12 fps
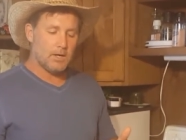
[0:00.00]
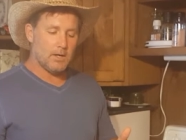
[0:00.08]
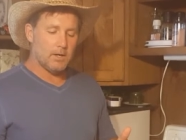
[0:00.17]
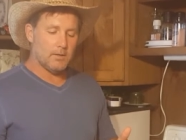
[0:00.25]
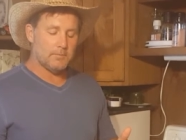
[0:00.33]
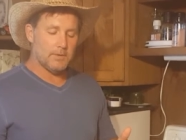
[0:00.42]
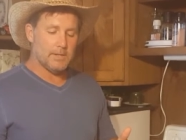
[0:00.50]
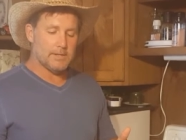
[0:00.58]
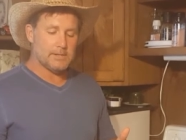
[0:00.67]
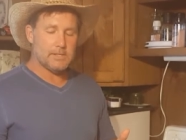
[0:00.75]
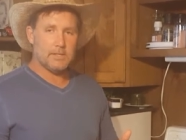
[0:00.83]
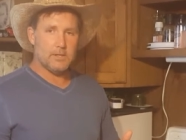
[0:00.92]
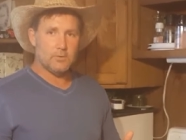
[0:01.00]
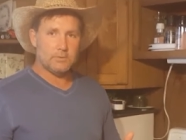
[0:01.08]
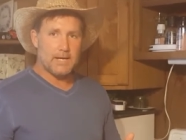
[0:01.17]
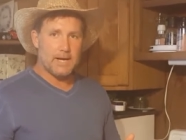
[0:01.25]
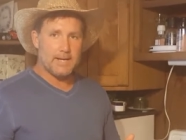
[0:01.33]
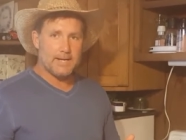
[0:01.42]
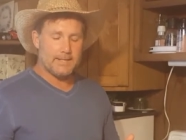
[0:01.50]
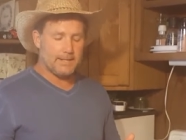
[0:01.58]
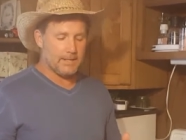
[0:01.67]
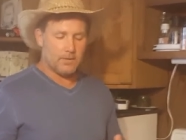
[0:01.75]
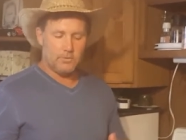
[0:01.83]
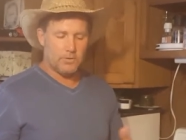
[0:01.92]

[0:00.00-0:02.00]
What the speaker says: A keto diet.